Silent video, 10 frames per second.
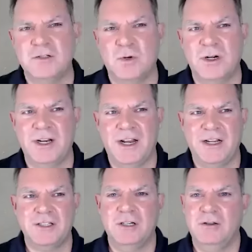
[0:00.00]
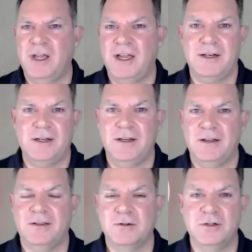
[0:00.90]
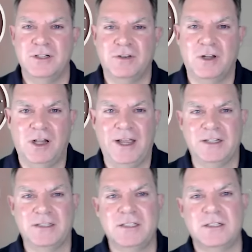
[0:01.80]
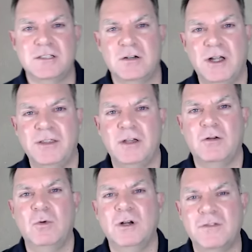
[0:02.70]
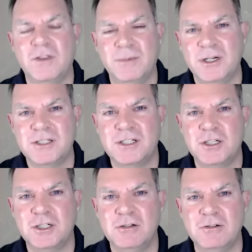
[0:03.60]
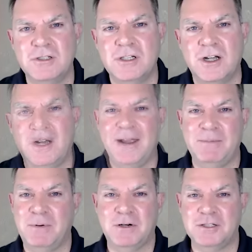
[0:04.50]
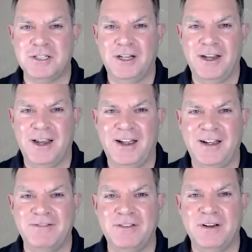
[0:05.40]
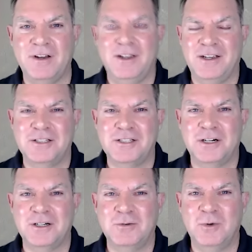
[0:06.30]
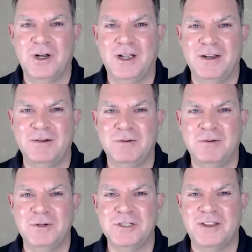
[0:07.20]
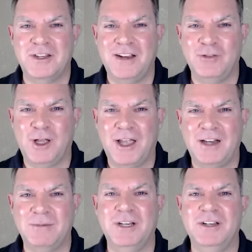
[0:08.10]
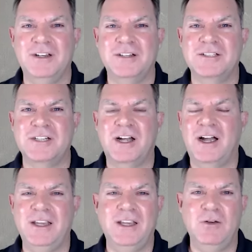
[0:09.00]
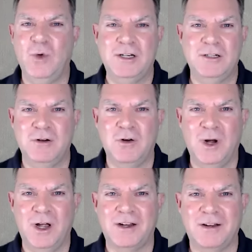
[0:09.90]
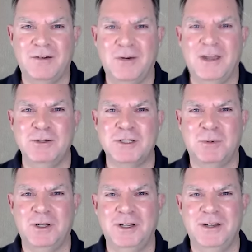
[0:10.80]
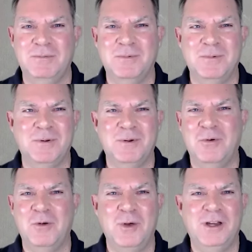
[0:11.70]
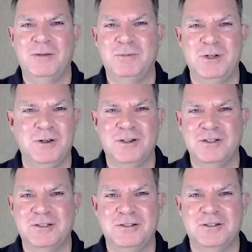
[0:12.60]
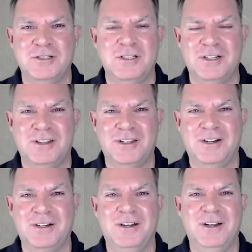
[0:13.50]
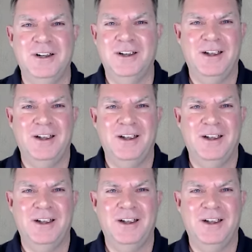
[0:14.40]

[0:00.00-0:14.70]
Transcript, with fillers: I just wanted to ask you that through a different lens. So, I think one of the biggest issues I personally have, I think it started when I was at the Naval Academy, is I eat way too quick. When I was a plebe, what we end up doing is you're sitting there